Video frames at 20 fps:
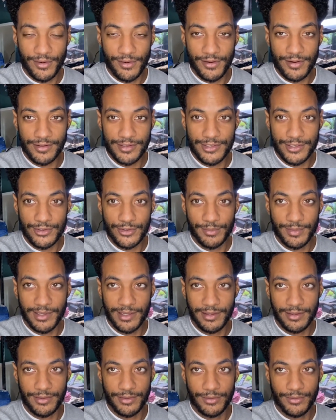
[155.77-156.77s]
aren't too
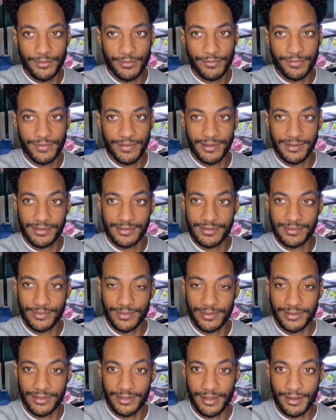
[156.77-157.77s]
many new things
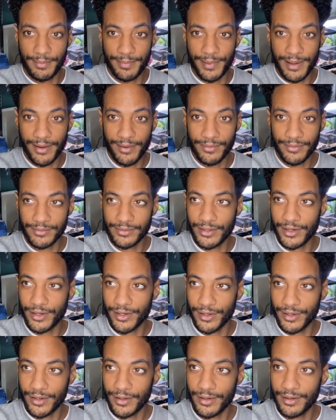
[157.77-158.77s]
really about
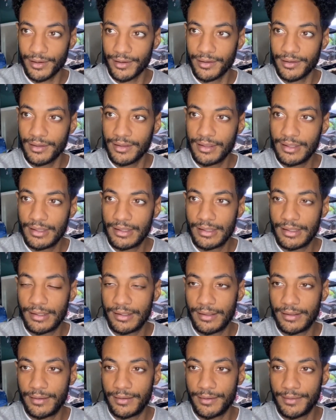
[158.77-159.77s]
her,
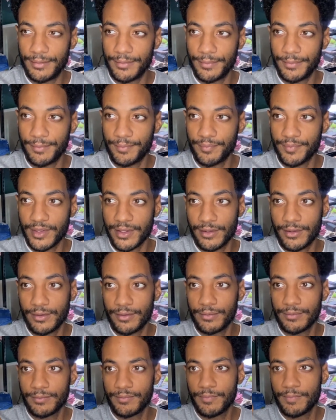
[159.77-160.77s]
you
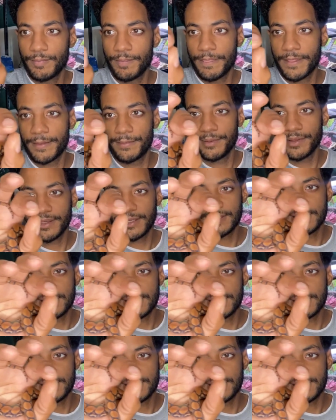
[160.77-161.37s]
know, but like I